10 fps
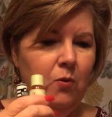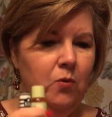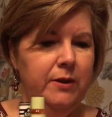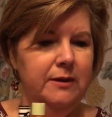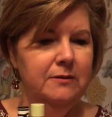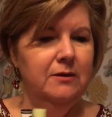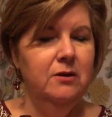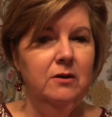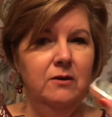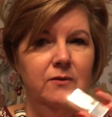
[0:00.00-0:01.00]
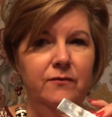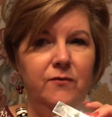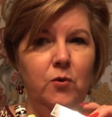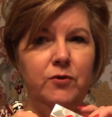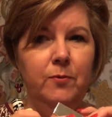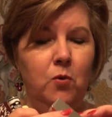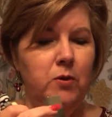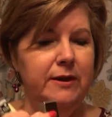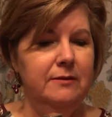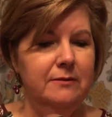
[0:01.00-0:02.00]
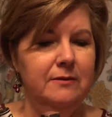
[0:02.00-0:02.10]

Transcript: point, fourth point,